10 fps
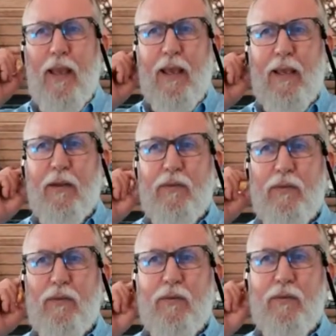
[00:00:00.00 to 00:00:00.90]

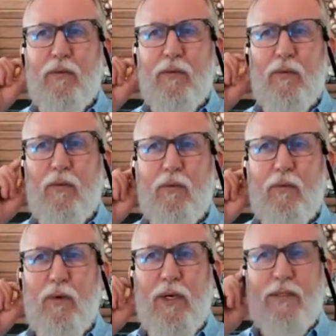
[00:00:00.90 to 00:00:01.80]
and
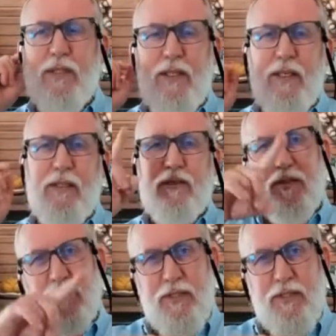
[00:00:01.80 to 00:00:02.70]
once again
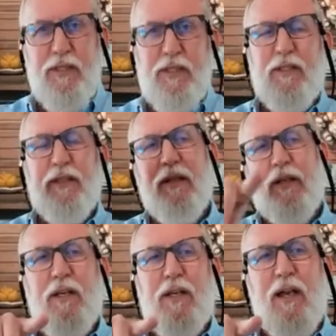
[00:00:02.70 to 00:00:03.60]
to see
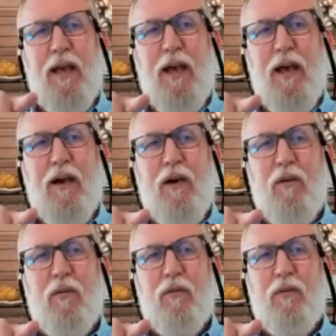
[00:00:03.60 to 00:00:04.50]

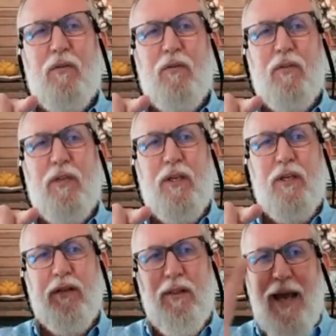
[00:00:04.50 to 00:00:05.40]
how
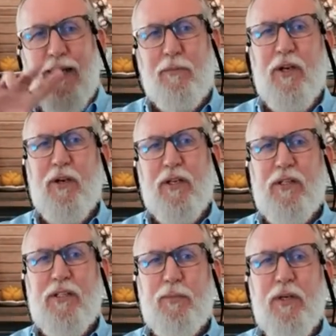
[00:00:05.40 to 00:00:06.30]
the Latin
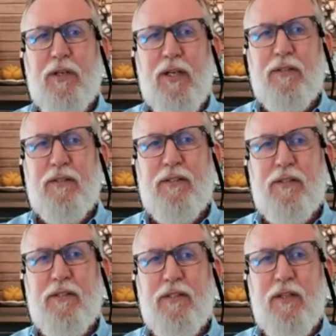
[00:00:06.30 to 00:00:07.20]
American
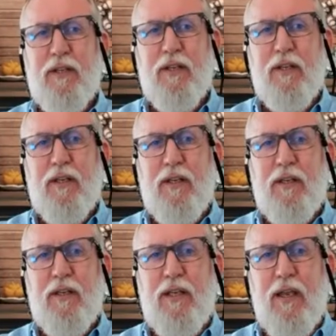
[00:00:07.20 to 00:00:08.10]
experience
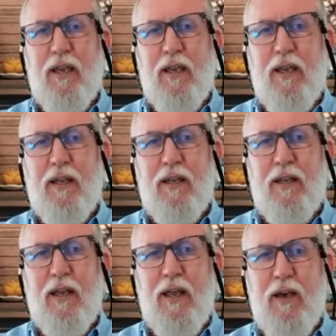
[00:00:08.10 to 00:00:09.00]

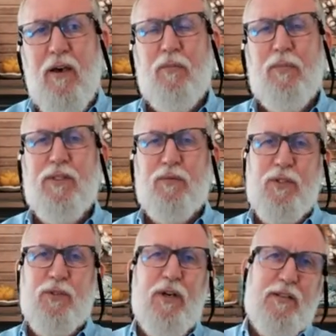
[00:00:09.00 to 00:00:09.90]
can help as
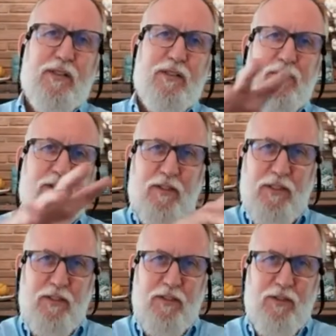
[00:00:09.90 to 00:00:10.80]
we transition
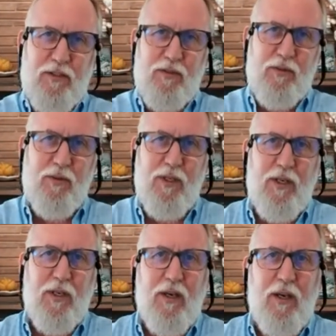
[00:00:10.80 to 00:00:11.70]
into
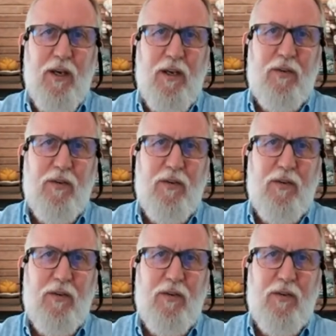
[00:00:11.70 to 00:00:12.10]
a